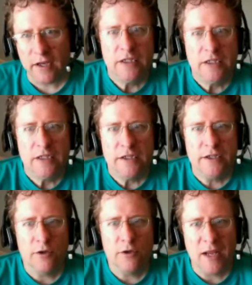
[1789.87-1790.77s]
To
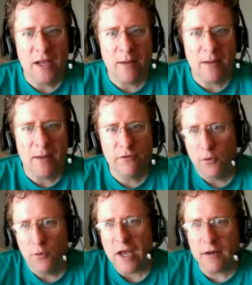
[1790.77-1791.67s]
be able to just do
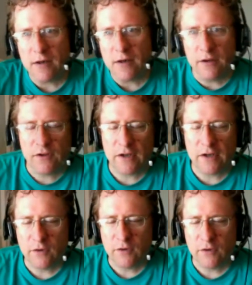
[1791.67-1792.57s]
that
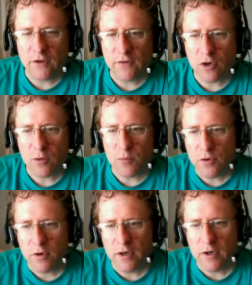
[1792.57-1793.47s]
instinctively from your
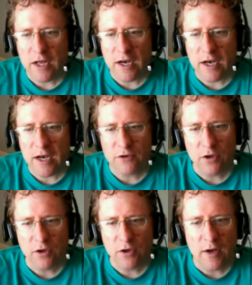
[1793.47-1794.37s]
computer and not have to go
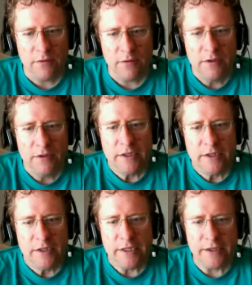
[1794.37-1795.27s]
out
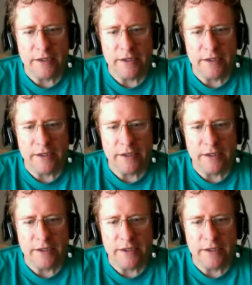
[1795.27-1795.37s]
and